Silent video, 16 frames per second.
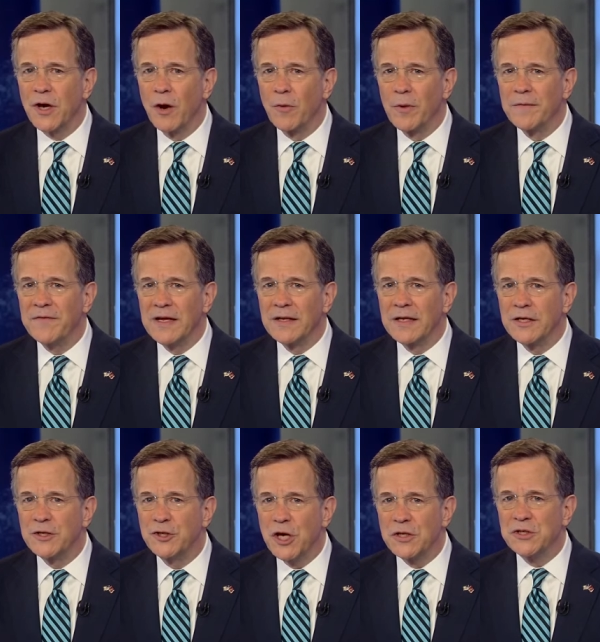
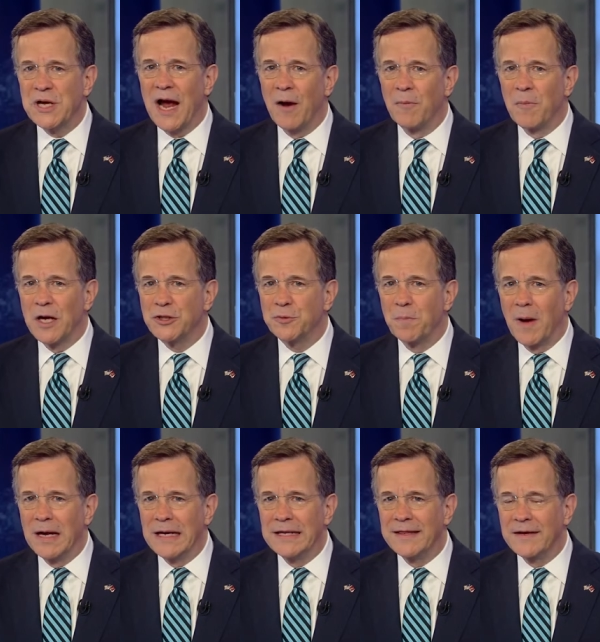revealing just how much
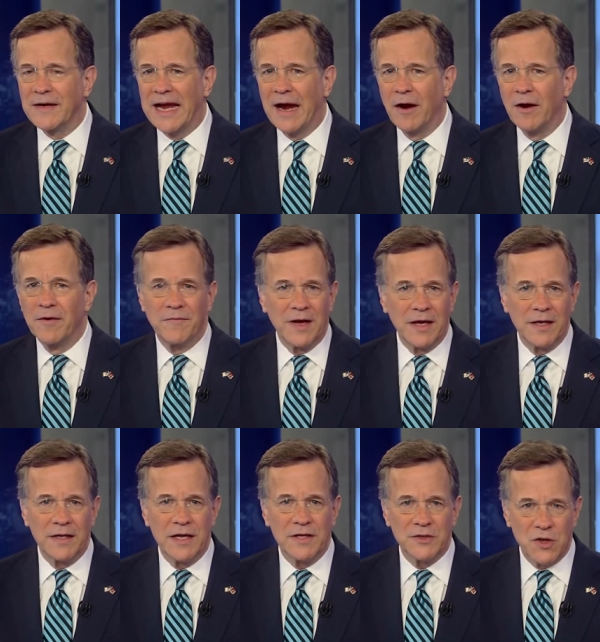money the
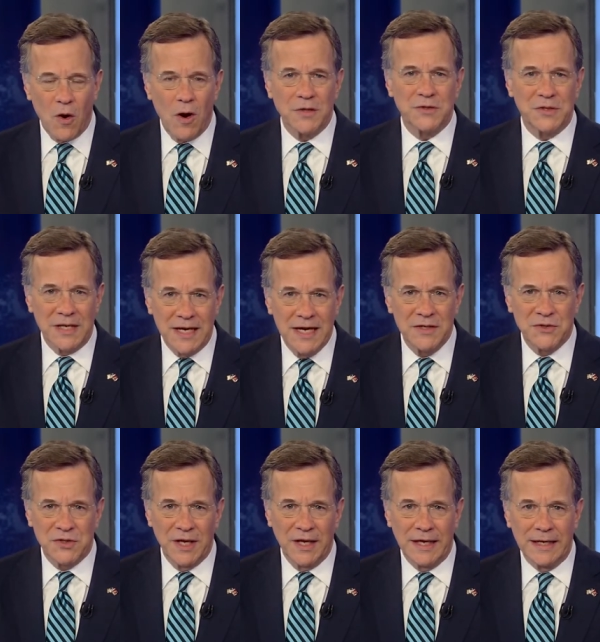caravan is costing
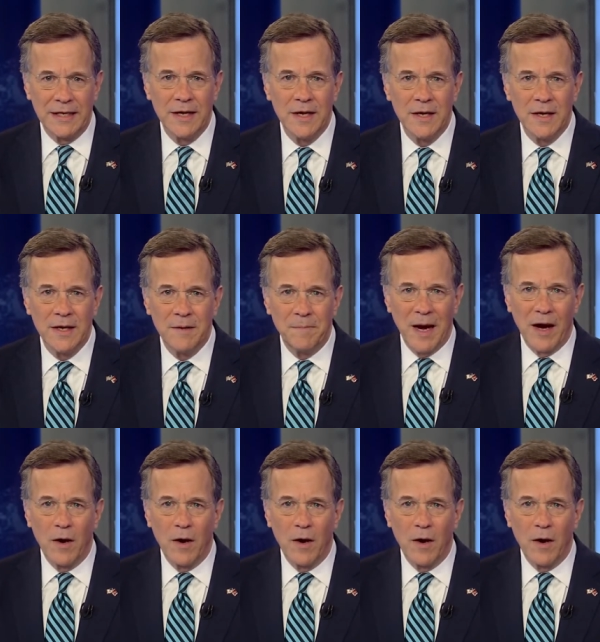his city. Mayor